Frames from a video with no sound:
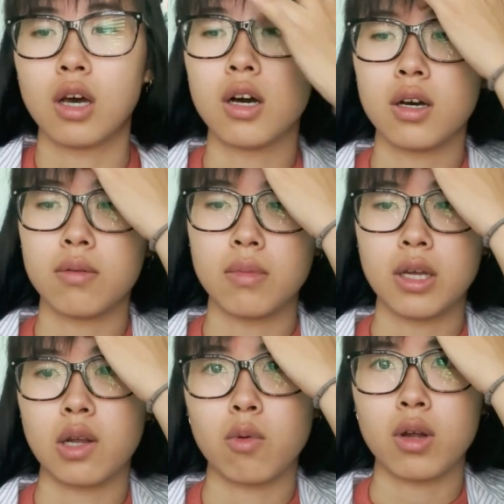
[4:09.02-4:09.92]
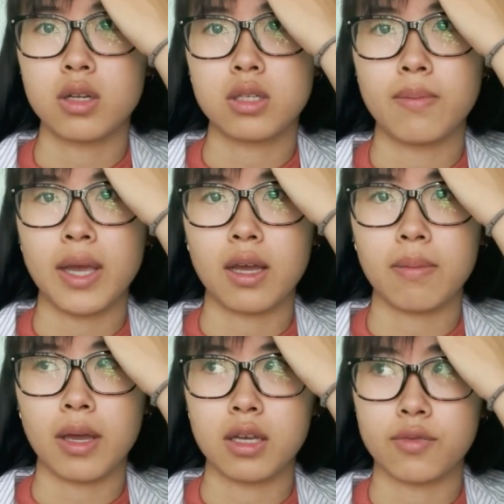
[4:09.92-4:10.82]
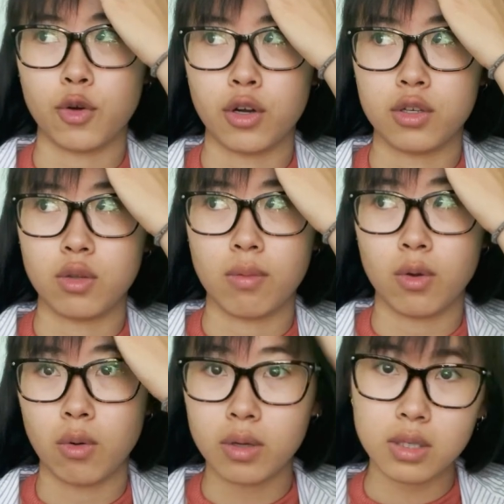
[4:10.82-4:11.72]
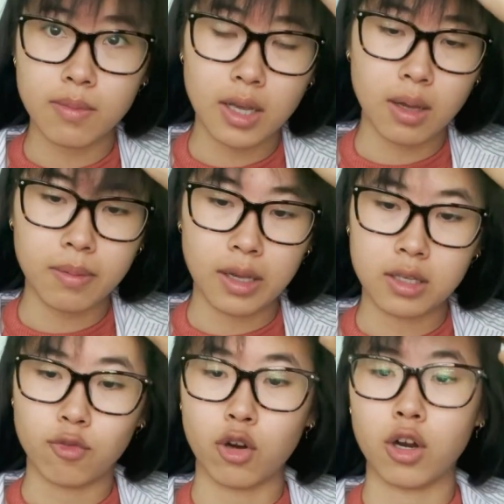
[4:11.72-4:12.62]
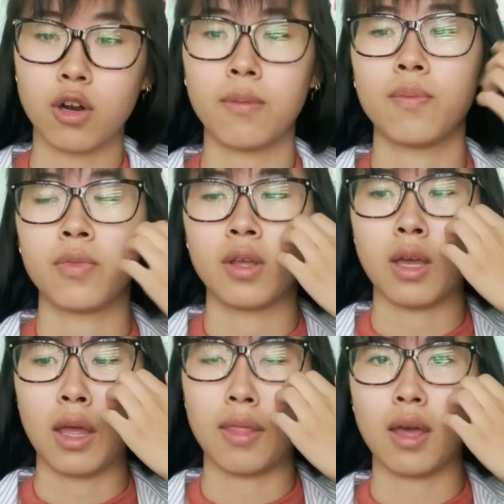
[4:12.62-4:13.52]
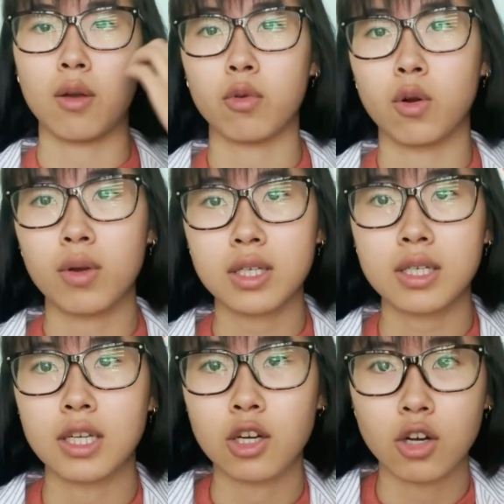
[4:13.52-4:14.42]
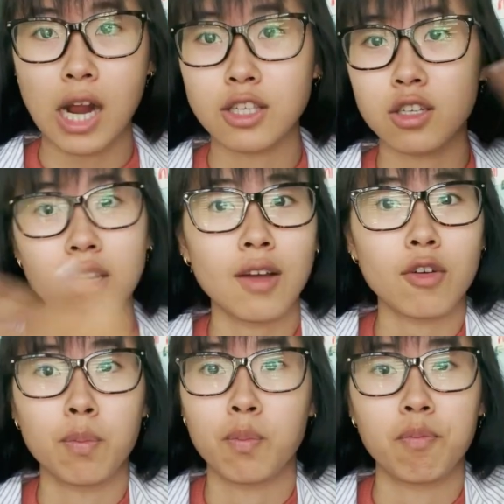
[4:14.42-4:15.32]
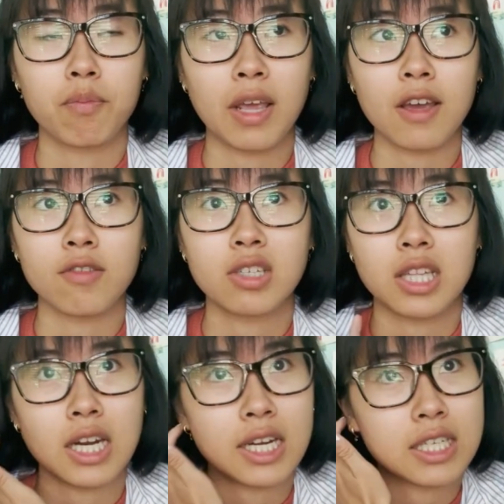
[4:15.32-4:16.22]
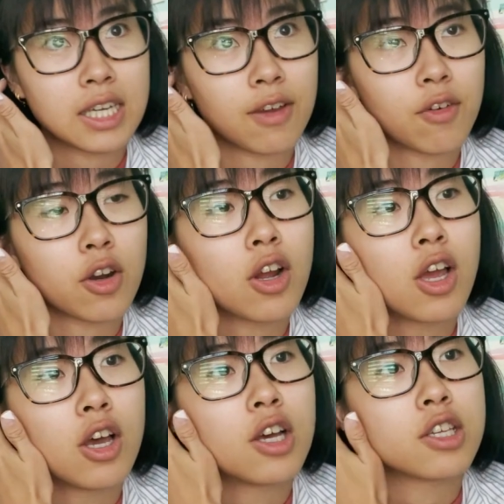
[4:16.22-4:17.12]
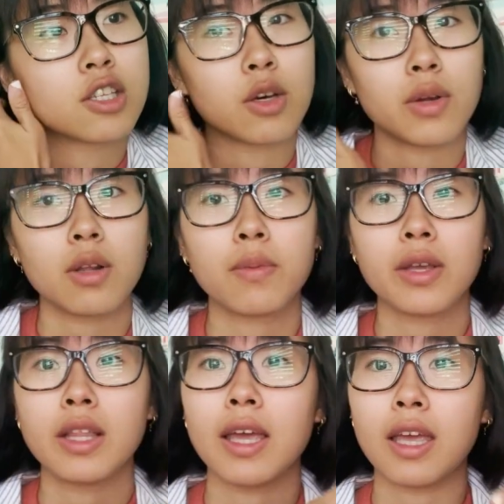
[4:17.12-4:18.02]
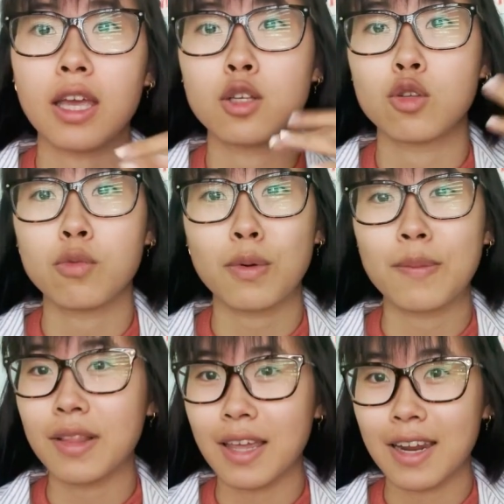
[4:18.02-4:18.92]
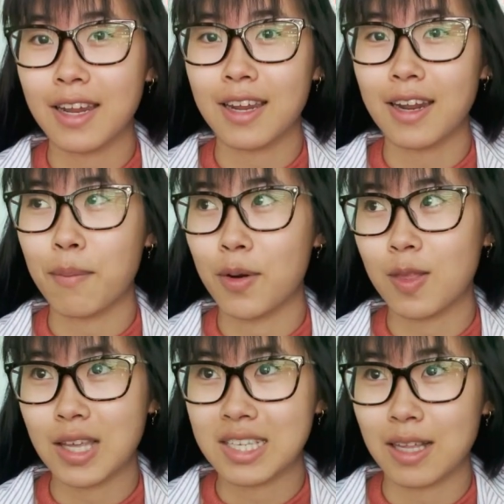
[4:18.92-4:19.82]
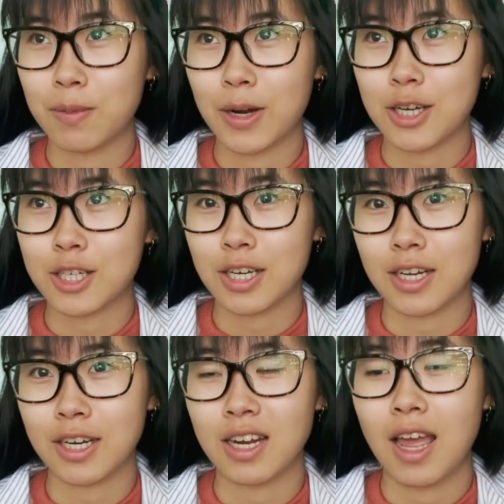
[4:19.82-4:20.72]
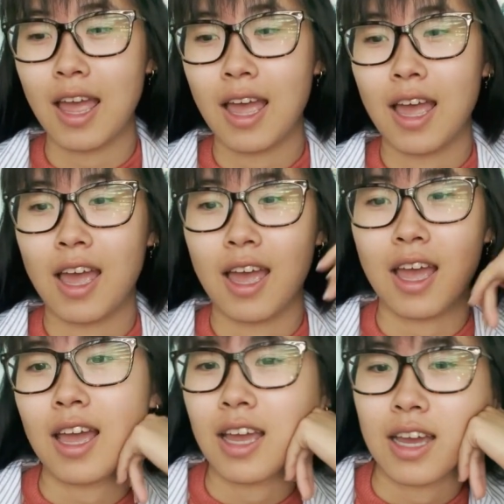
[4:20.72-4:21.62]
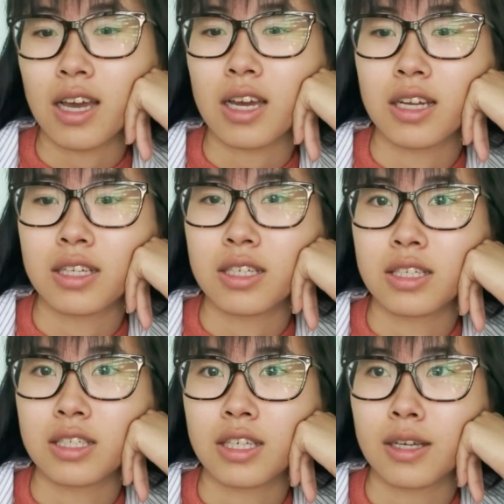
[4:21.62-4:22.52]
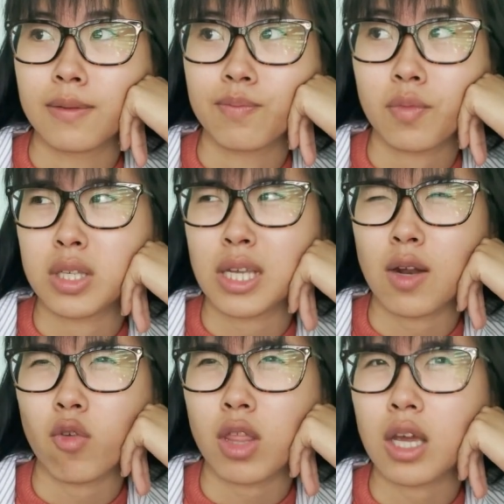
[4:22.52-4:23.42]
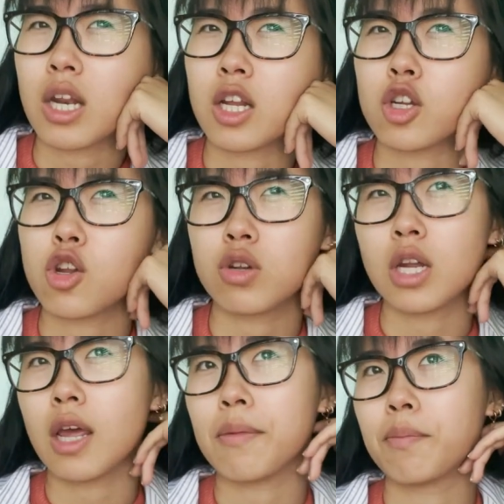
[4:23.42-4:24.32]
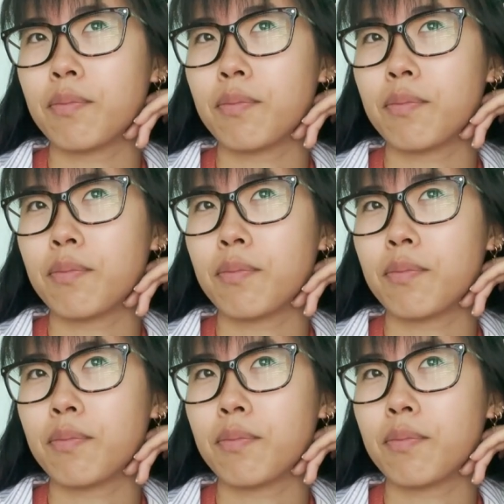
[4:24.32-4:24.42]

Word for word: And I wanted to bake cupcakes for her, so I'm going to bake cupcakes for her, and then we're going to dinner. I still have her gift that I need to give her, so it'll be like a super belated birthday celebration. And is that everything I need to do today?